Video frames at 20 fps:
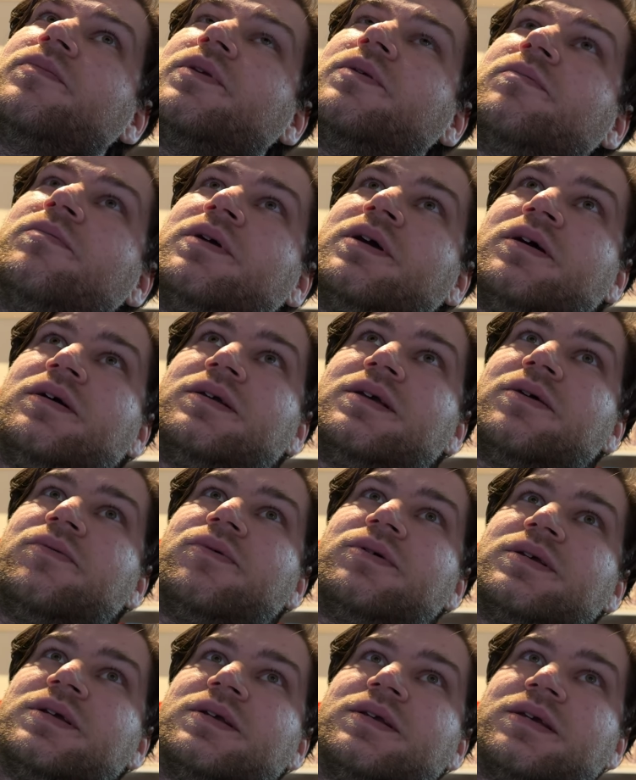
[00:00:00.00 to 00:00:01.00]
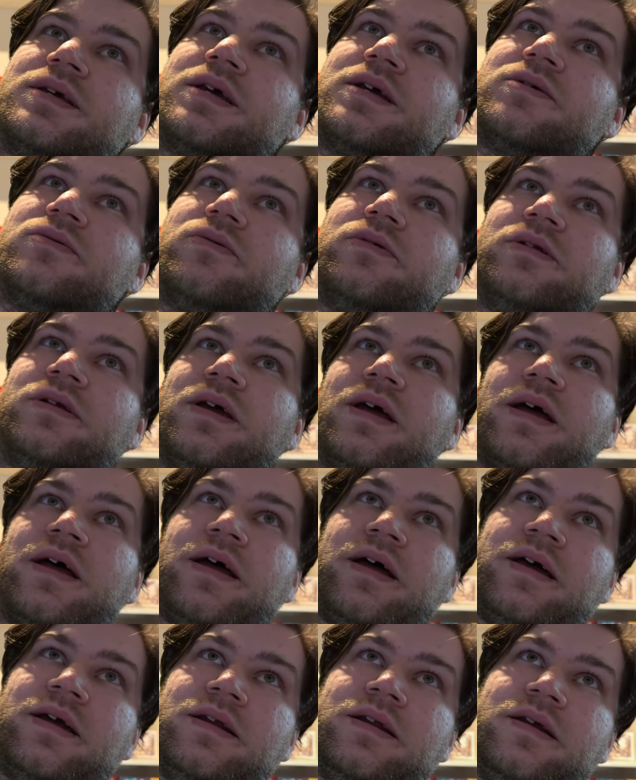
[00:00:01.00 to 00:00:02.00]
because I wasn't scheduled,
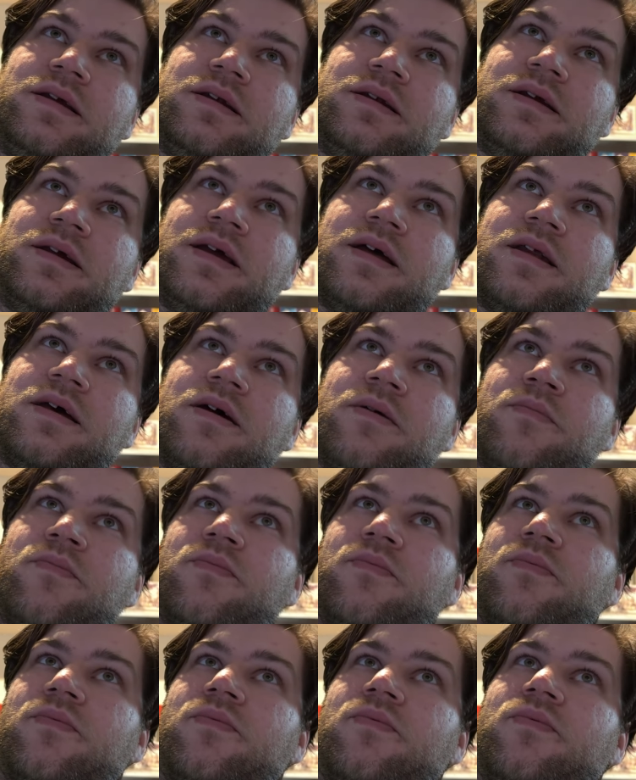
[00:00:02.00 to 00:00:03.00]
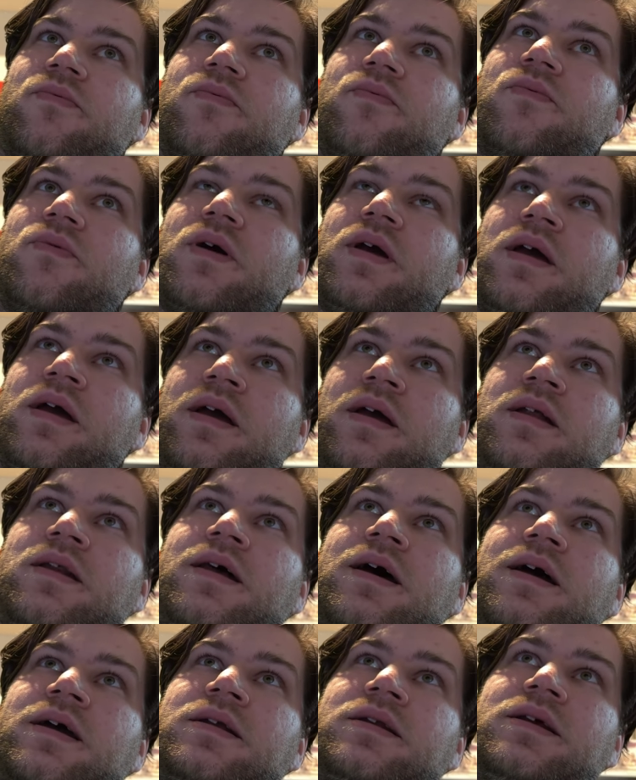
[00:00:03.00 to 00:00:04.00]
I didn't get up and
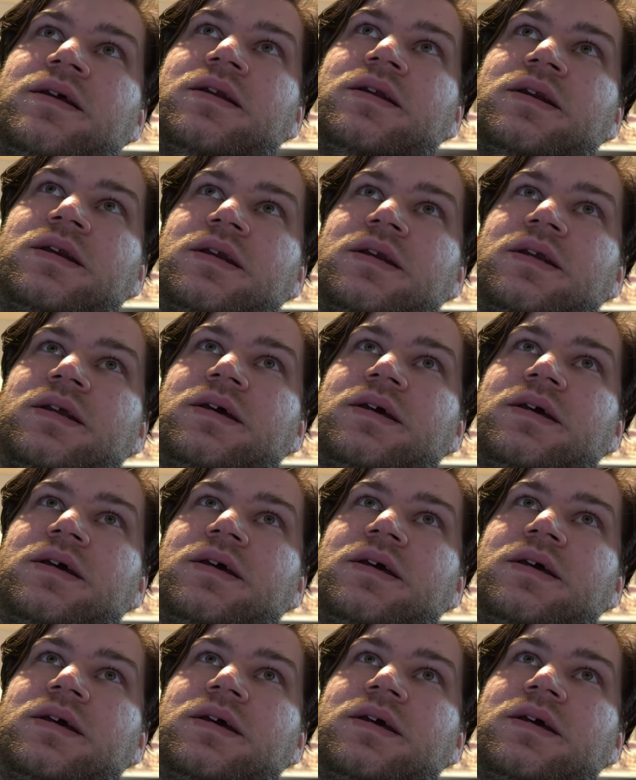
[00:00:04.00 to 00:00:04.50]
I didn't